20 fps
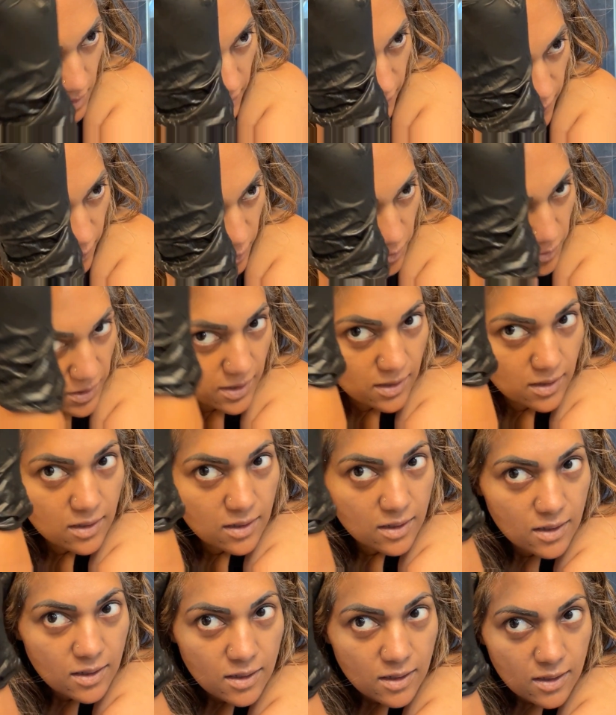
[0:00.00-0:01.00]
of going
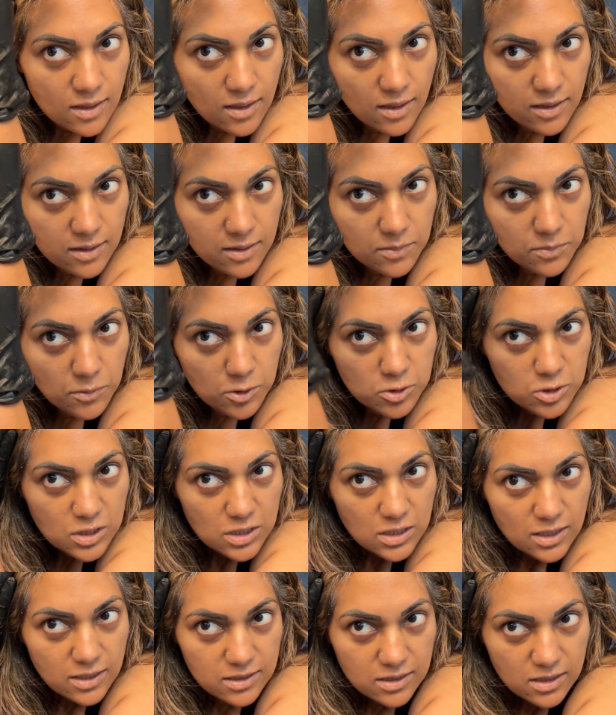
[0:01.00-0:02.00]
like a motion
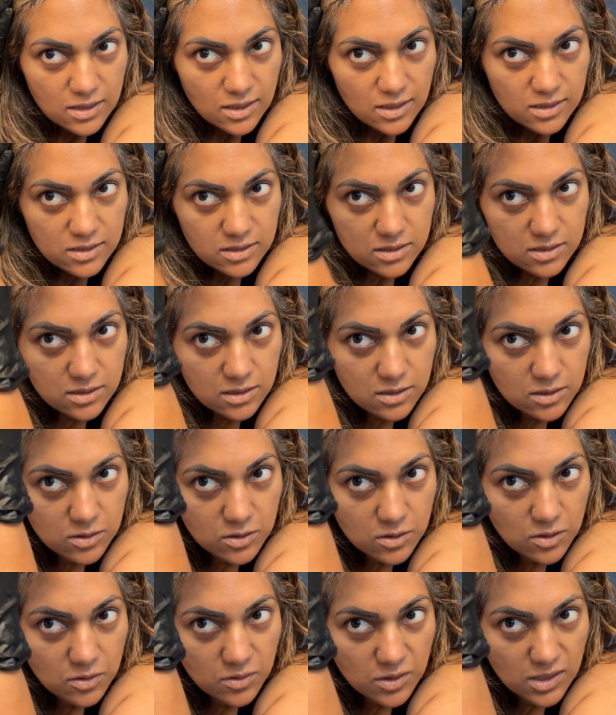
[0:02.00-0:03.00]
like this, you're
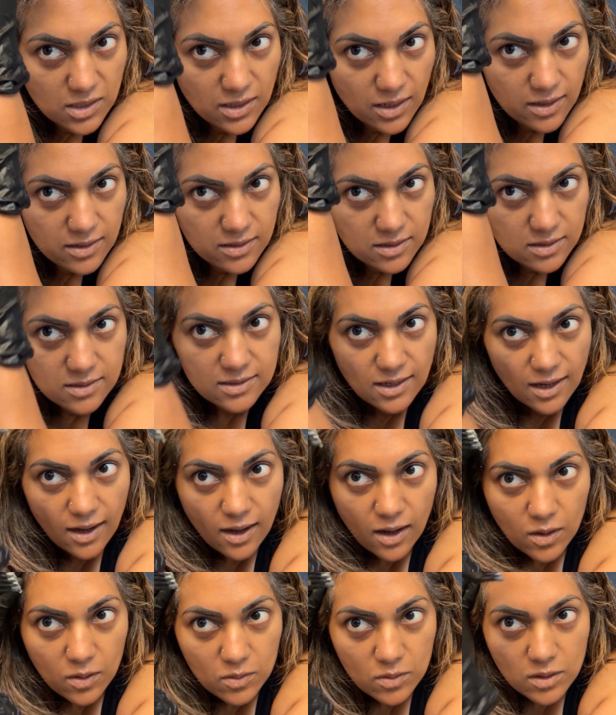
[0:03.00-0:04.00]
going kind of
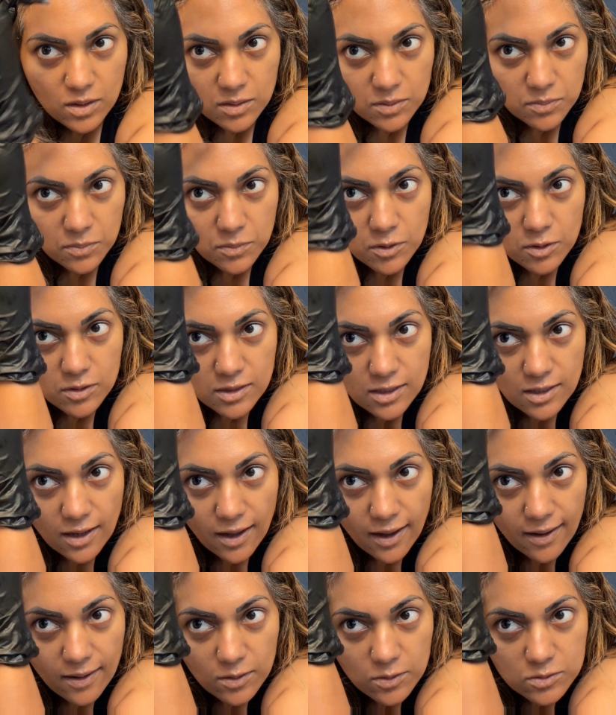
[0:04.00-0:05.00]
down more than
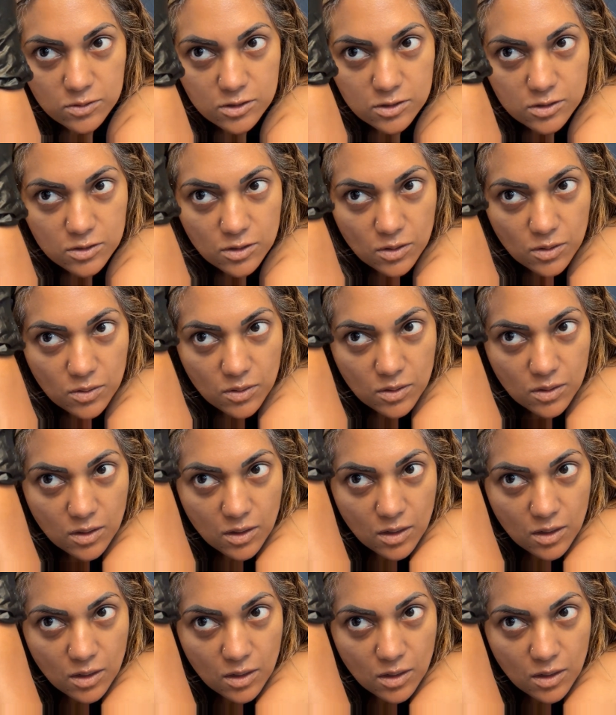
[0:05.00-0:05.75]
out. So